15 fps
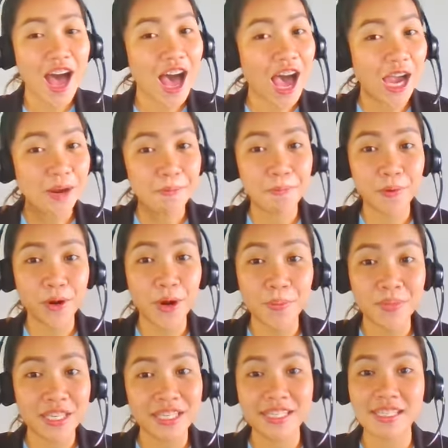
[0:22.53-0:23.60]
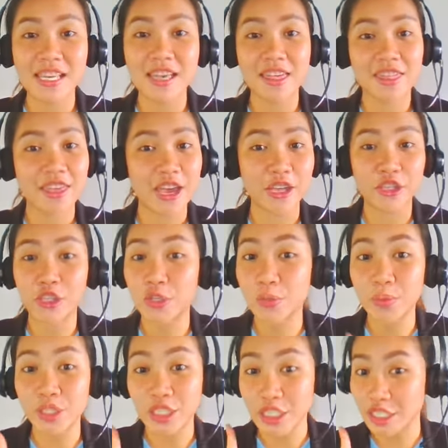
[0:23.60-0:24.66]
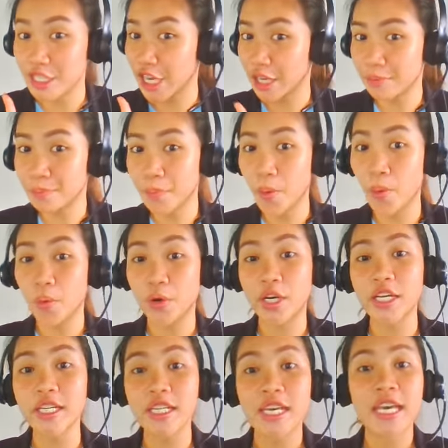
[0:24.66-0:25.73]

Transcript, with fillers: I promise that you will not get bored.